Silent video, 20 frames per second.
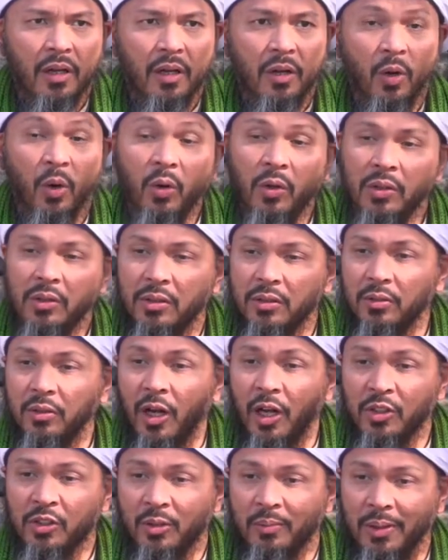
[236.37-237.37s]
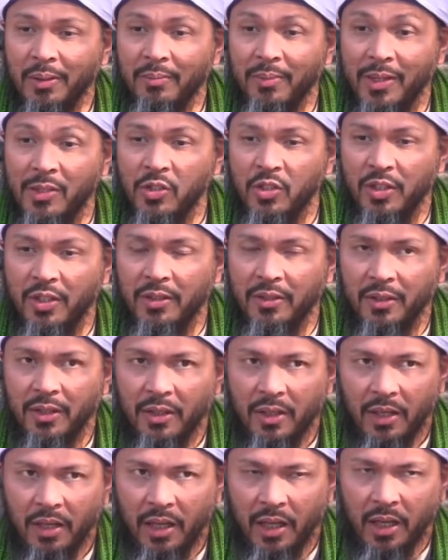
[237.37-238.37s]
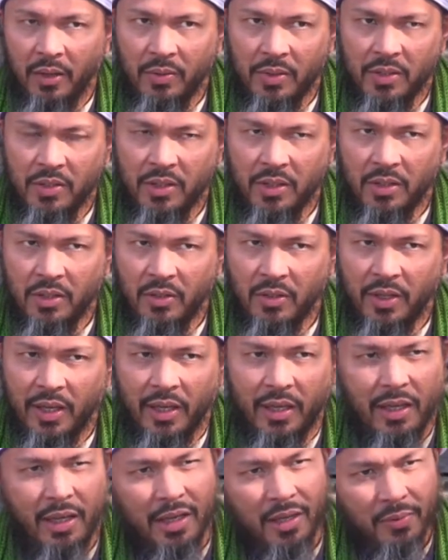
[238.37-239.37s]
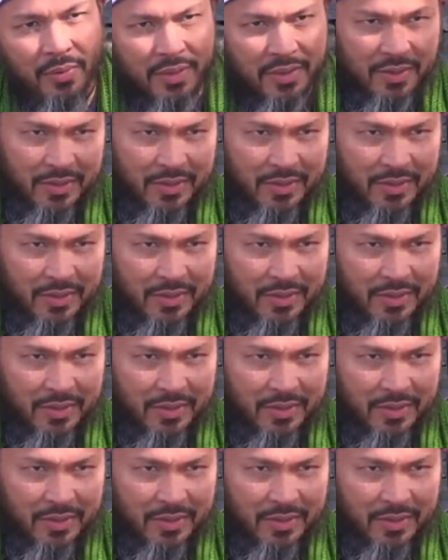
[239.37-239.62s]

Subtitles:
old Ottoman masjid, and he was just looking, and he was